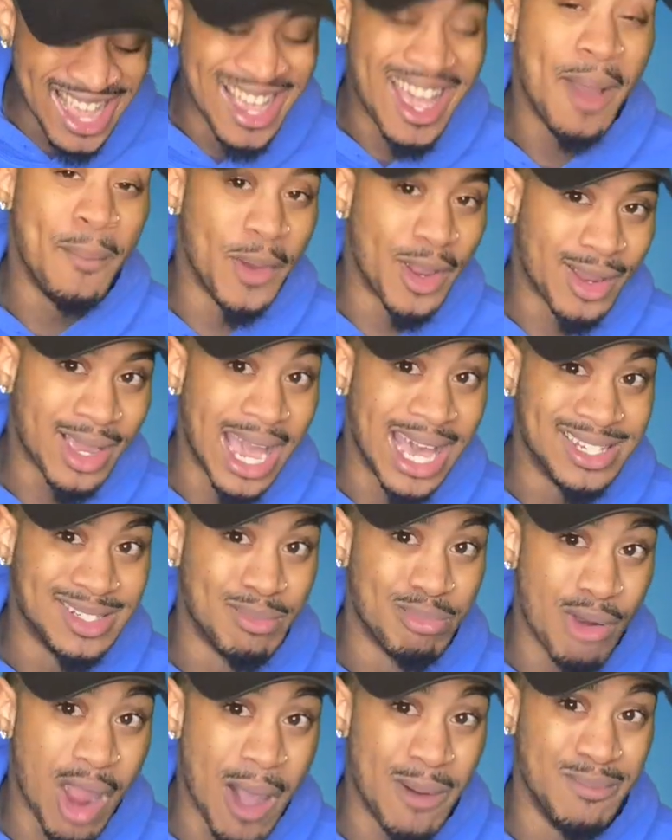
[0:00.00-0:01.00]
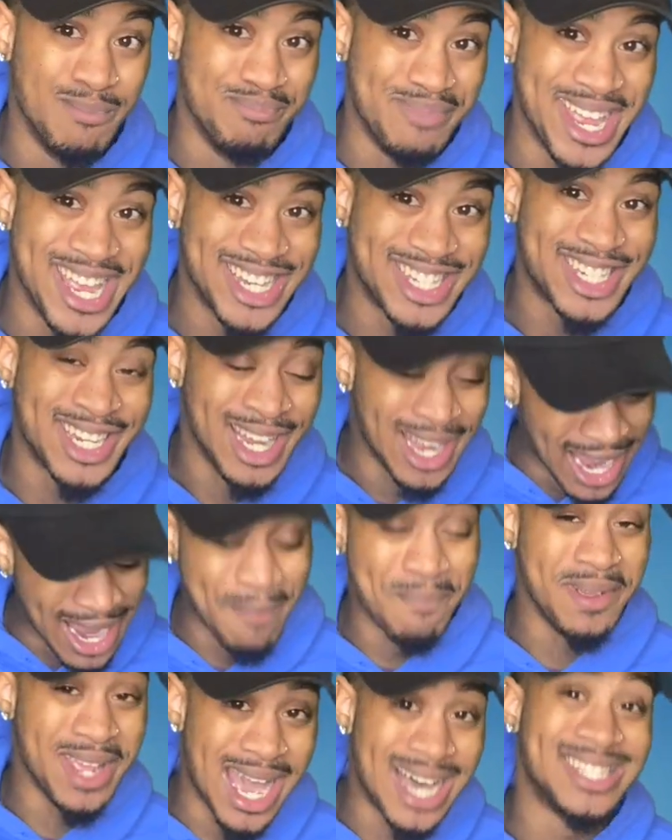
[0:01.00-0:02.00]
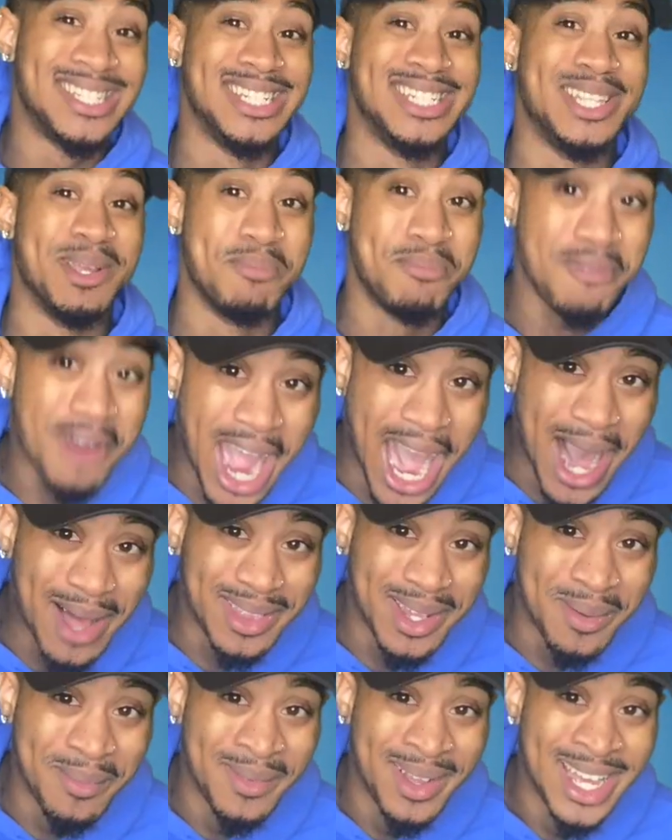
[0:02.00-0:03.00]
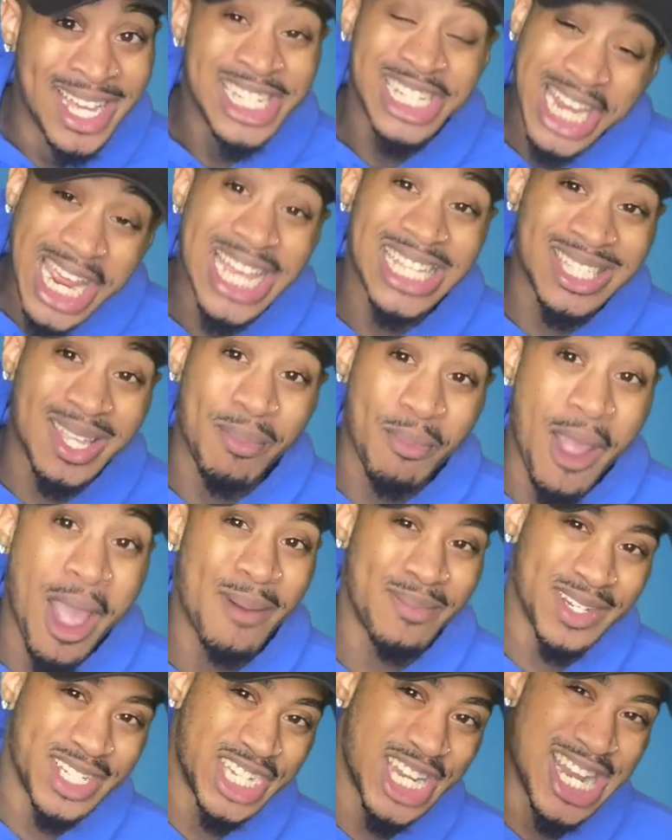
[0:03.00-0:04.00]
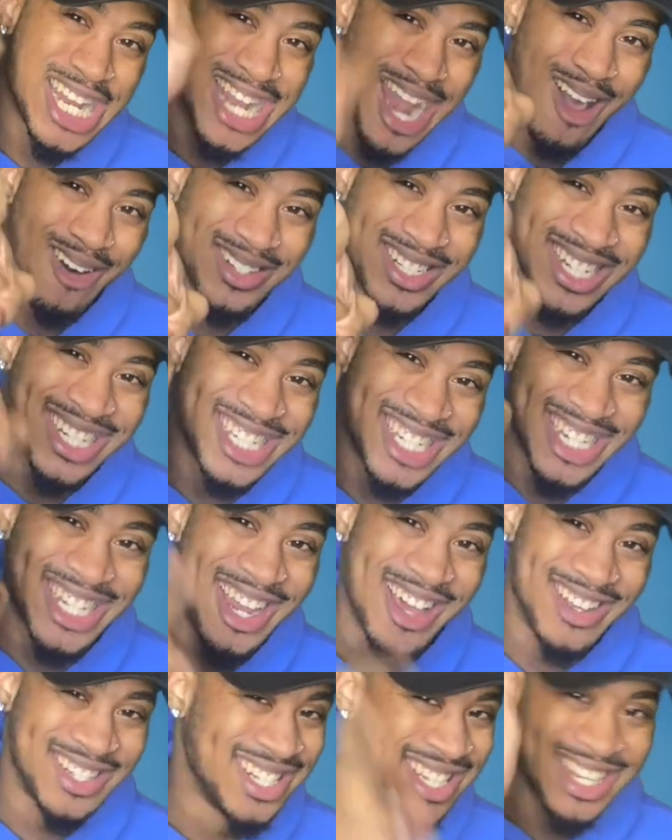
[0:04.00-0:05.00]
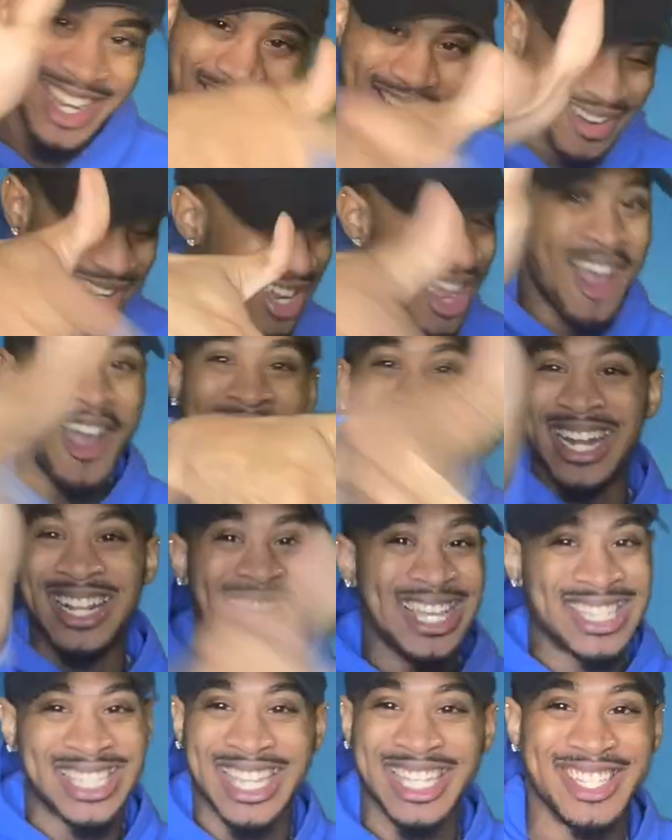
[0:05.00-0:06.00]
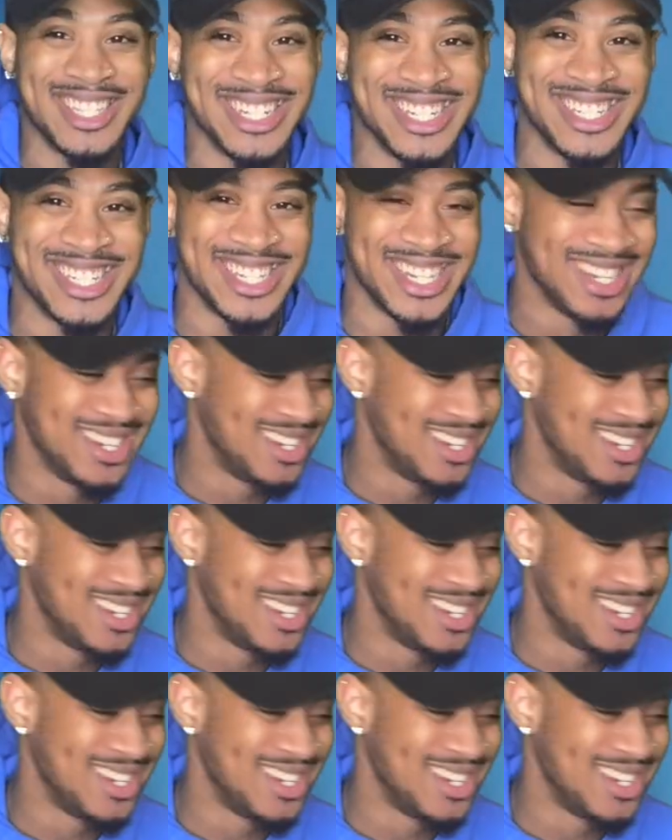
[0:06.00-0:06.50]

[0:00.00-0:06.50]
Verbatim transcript: America has a problem, bitch, and Beyonce's the problem. She's the problem. She knows it. She knows it. Go, go ahead. Let's get to the shit.